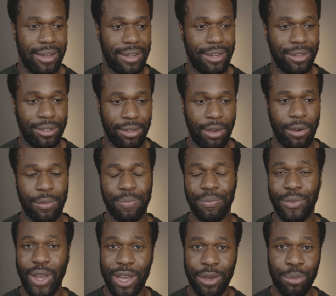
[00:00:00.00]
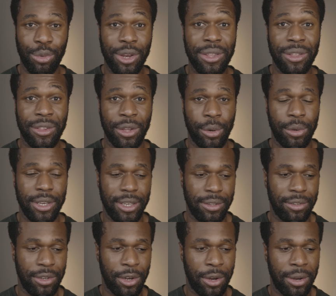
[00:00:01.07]
So, I can breathe a little
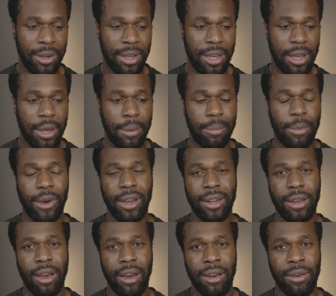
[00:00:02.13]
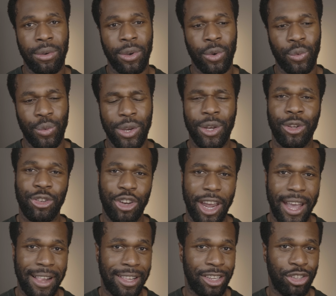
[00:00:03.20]
easier, but our real
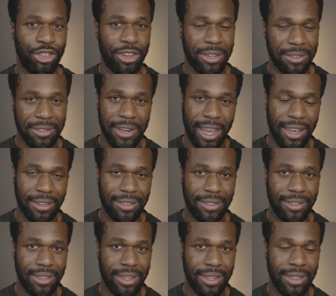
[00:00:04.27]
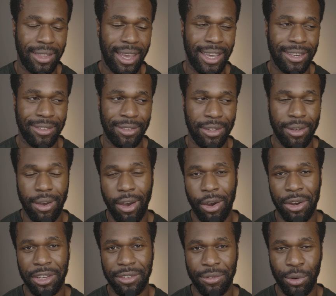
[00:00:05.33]
challenge is next, and that is the
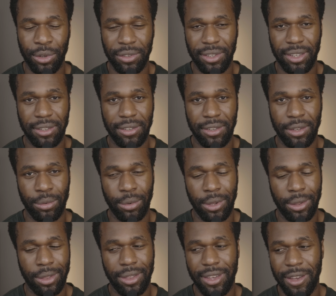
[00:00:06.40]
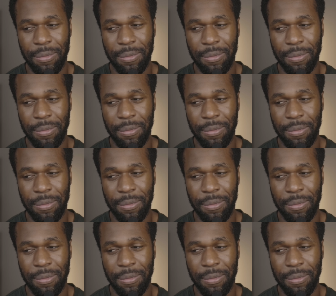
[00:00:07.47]
RX 460 with a